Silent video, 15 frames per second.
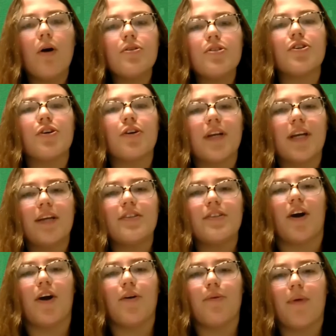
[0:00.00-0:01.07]
most turkeys
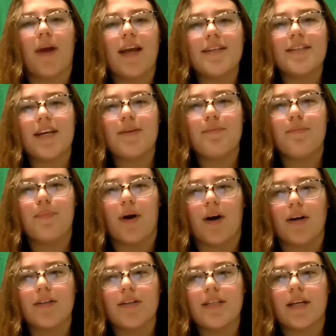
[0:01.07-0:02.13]
are raised in
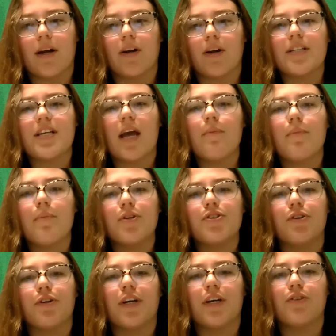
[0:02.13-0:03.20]
barns that are
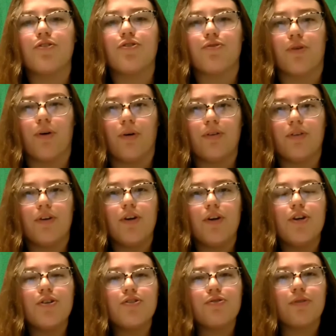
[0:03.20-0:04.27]
temperature controlled.
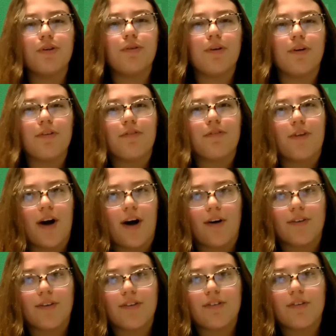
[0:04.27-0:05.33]
True or
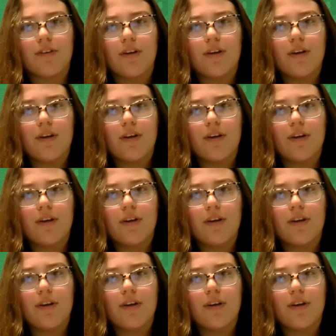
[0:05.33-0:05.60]
false?